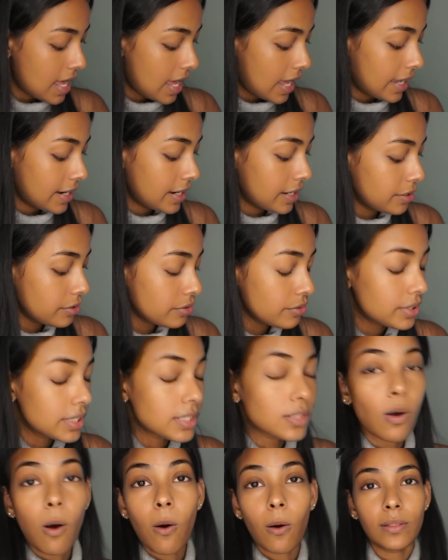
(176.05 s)
And I don't do
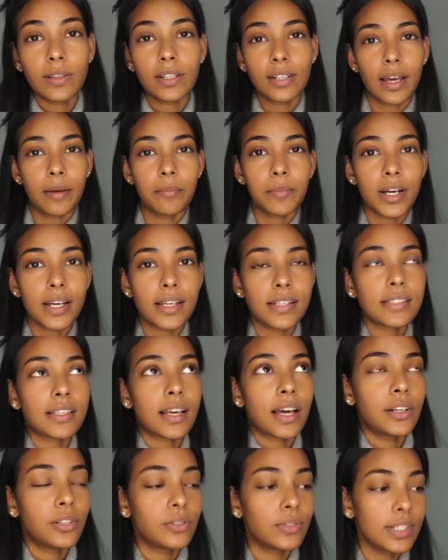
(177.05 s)
this all the time, guys.
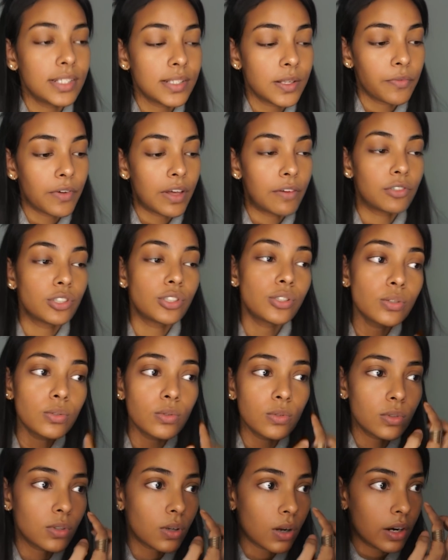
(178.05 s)
I do this if I have a
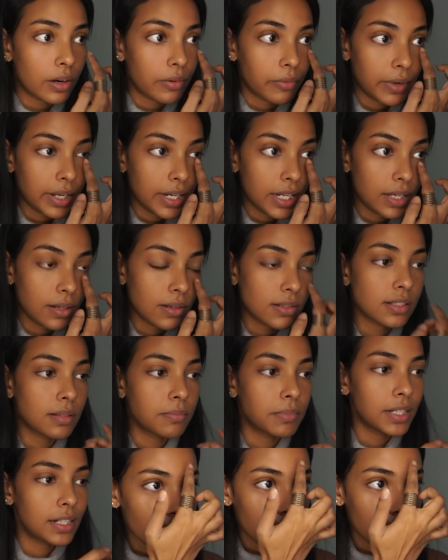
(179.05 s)
shoot or a wedding or something.